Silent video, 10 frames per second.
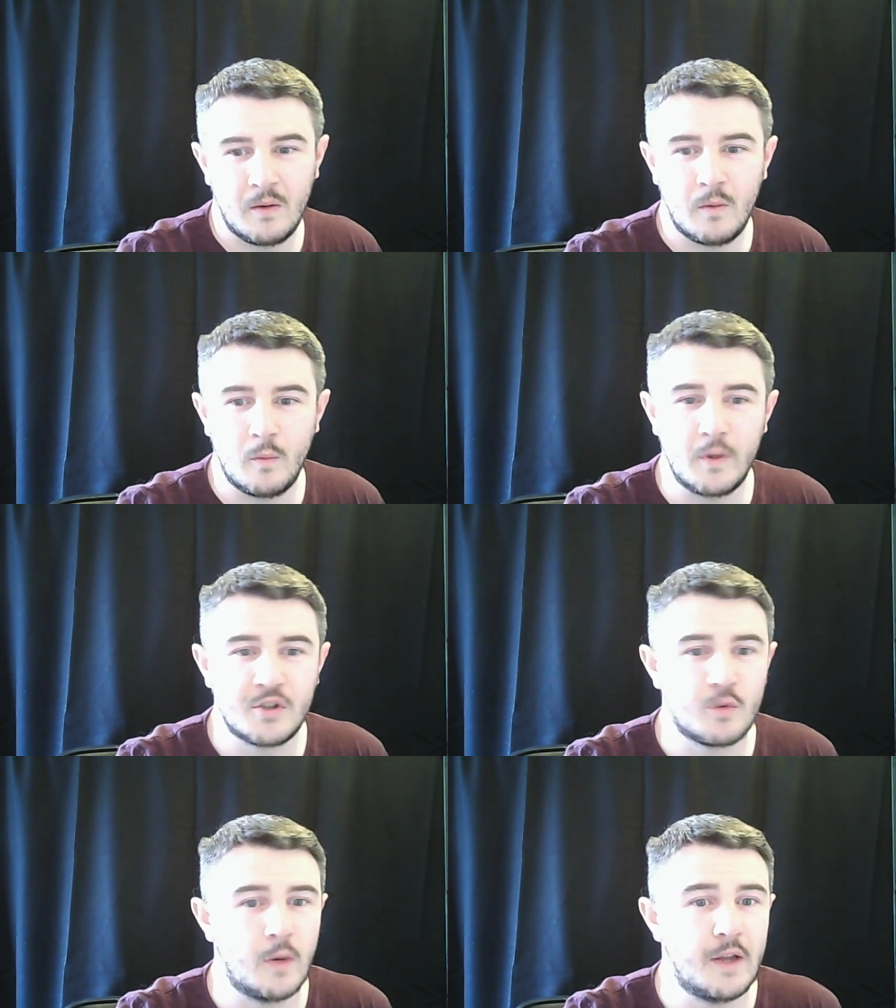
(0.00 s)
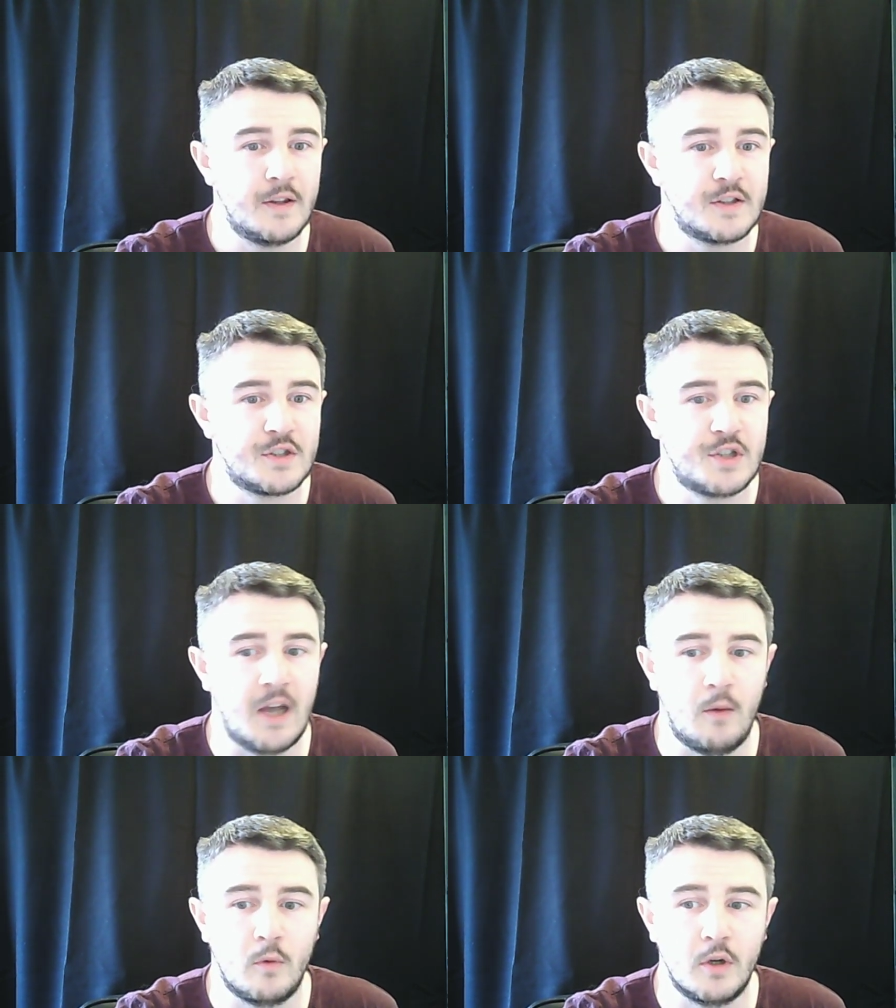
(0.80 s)
which way this
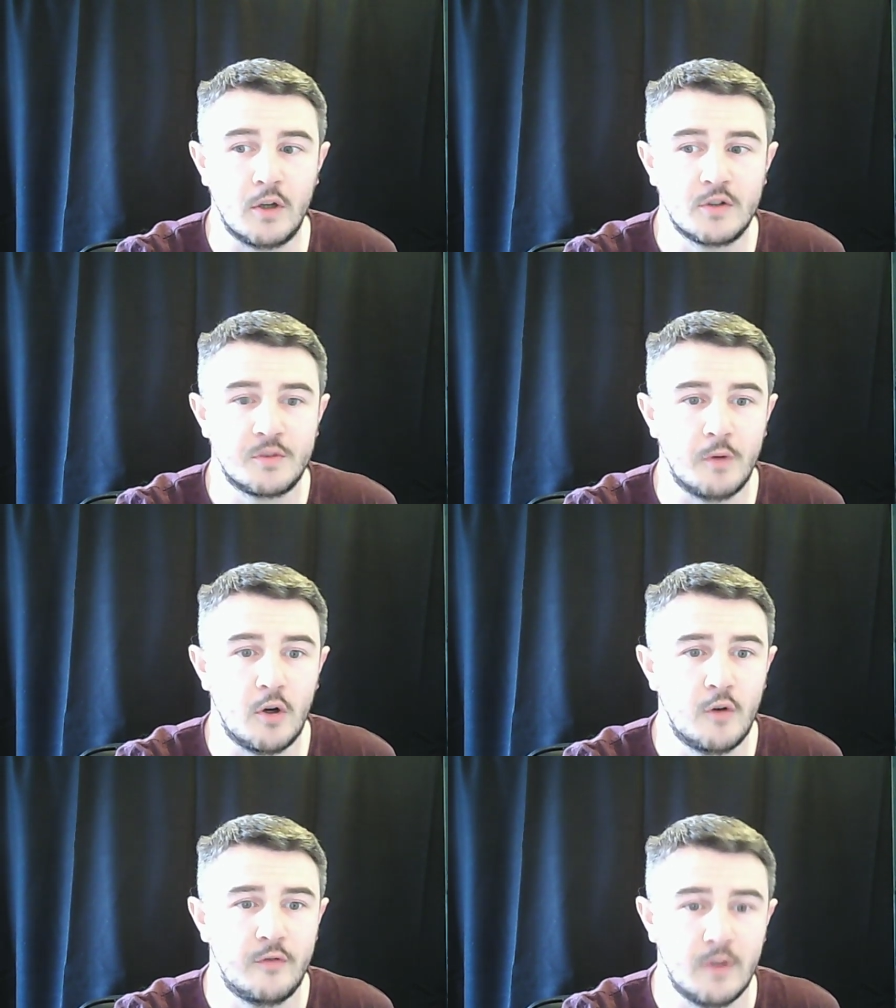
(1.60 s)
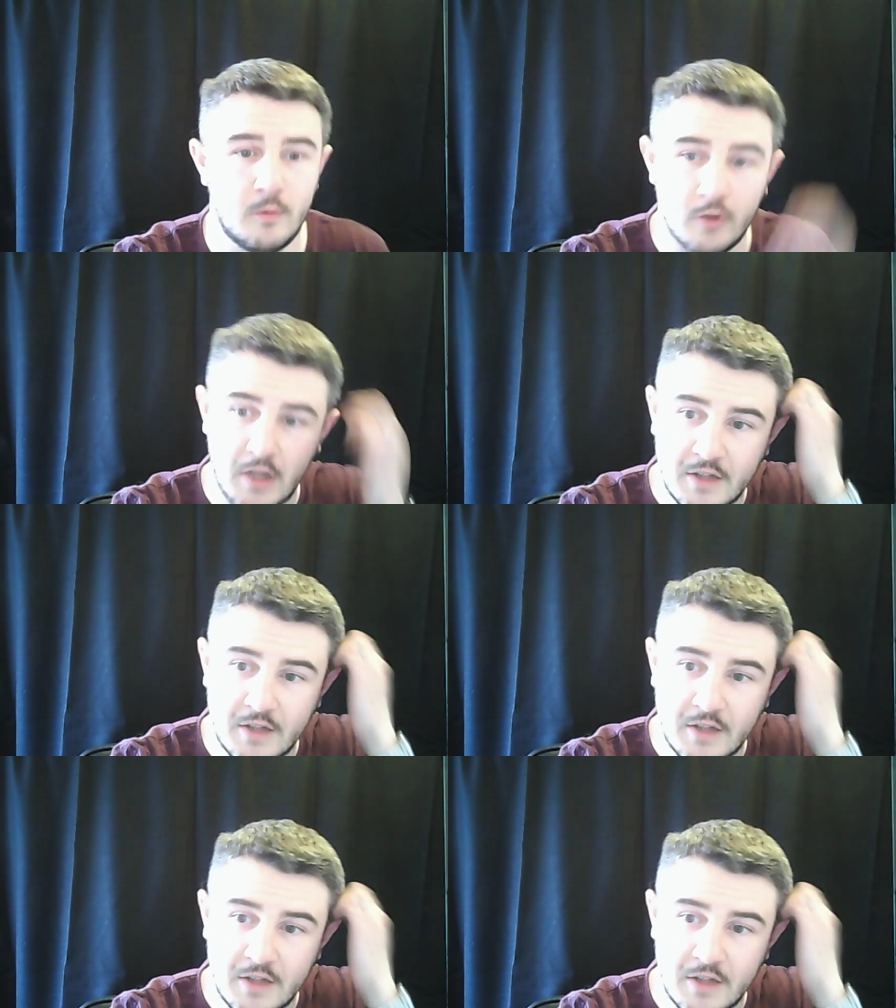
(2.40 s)
chat works, but hopefully we'll get